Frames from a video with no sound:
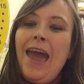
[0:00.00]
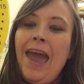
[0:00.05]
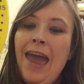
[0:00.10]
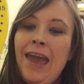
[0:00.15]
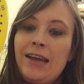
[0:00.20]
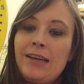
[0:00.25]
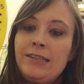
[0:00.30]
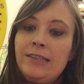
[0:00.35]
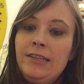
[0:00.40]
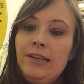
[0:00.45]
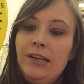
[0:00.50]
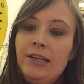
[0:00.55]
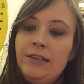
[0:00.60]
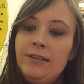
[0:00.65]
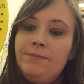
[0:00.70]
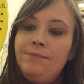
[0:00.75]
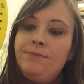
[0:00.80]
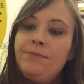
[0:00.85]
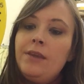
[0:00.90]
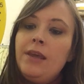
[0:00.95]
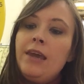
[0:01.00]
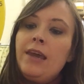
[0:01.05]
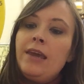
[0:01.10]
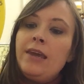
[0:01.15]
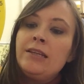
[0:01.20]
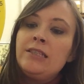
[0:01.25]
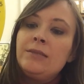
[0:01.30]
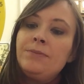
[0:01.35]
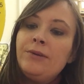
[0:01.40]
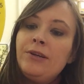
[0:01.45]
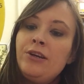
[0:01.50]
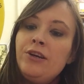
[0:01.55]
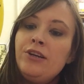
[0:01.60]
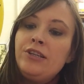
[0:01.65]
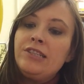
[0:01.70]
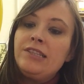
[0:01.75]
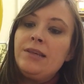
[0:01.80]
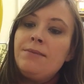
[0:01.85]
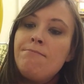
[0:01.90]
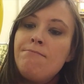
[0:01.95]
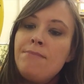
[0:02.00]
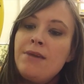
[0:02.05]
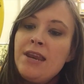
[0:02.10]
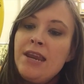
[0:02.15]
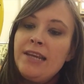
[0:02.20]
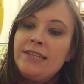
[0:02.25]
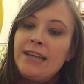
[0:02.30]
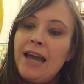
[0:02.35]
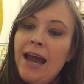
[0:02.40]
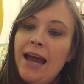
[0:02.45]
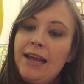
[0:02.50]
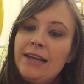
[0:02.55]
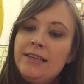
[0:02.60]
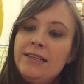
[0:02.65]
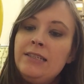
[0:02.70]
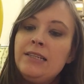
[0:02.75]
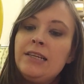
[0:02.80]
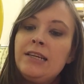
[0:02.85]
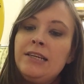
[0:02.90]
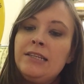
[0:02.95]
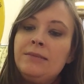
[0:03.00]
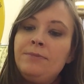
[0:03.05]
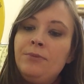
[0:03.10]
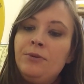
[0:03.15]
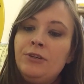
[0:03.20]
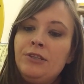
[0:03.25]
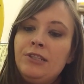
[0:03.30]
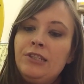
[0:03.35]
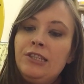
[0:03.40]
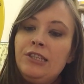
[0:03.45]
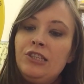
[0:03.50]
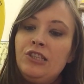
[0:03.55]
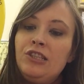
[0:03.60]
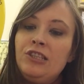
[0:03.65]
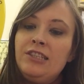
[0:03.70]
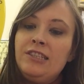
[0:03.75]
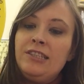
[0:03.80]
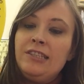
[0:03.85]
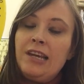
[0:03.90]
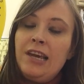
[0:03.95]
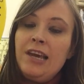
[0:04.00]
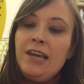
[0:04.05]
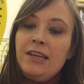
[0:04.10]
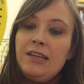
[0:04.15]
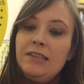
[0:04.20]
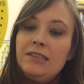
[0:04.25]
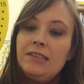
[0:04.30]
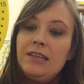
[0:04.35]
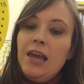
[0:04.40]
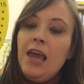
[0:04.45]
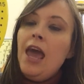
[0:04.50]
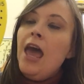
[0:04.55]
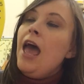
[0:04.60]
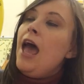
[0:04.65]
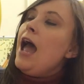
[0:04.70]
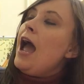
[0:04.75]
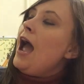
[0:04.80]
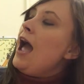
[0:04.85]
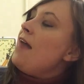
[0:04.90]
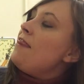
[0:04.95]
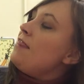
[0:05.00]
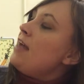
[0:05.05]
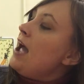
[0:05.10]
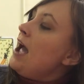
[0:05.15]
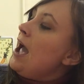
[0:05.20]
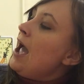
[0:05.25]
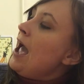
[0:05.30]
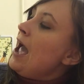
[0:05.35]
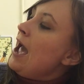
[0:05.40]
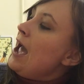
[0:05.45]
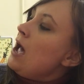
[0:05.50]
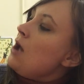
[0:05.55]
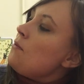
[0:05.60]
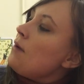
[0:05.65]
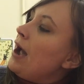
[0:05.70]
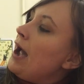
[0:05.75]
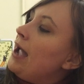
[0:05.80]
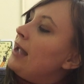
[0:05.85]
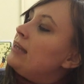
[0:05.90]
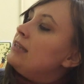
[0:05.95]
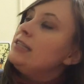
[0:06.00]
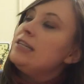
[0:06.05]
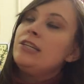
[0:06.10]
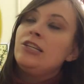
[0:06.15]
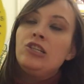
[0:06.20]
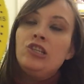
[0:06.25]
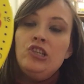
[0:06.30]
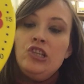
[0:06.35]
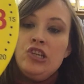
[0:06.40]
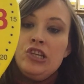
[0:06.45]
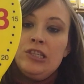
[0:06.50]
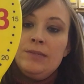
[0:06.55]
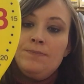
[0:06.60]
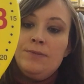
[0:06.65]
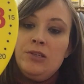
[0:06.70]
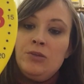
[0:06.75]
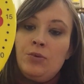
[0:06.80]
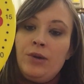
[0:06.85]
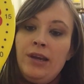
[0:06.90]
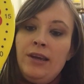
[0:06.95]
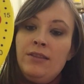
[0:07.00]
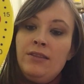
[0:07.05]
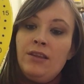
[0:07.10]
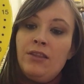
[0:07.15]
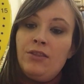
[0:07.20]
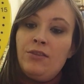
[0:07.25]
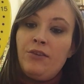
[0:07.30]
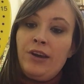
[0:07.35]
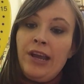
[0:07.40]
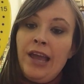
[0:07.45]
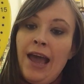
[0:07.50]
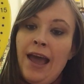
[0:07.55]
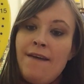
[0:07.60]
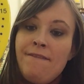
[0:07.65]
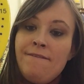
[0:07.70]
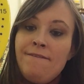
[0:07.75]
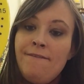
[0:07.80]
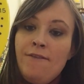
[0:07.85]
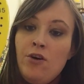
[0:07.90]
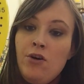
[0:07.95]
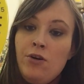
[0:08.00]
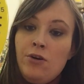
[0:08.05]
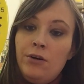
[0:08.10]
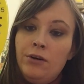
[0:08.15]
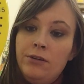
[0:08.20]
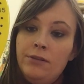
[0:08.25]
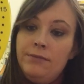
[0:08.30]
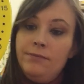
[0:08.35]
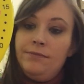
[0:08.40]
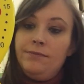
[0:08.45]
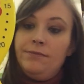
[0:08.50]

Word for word: Excellent. It's because the minute hand is pointing to the 6 and the hour hand is just between the 3 and 4.